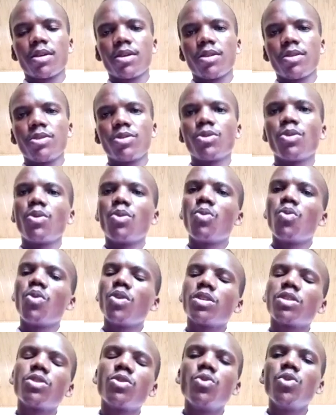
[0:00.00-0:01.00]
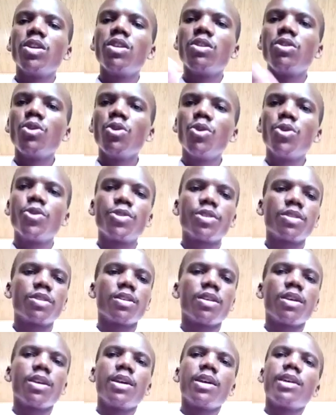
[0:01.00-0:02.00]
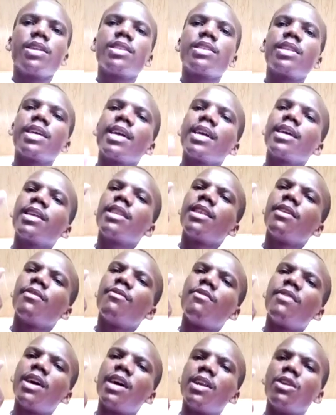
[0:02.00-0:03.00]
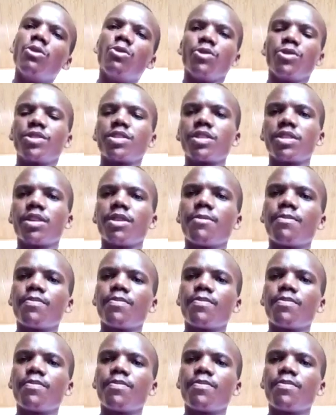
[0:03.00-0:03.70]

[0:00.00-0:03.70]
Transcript: So what you will use, take the values